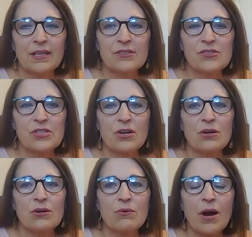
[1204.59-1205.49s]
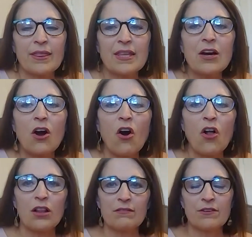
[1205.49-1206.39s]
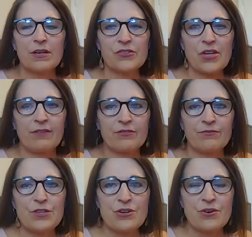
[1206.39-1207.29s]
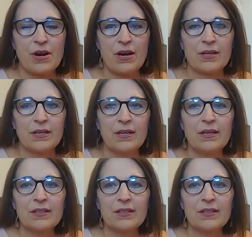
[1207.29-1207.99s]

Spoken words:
And so I think all of us have to figure out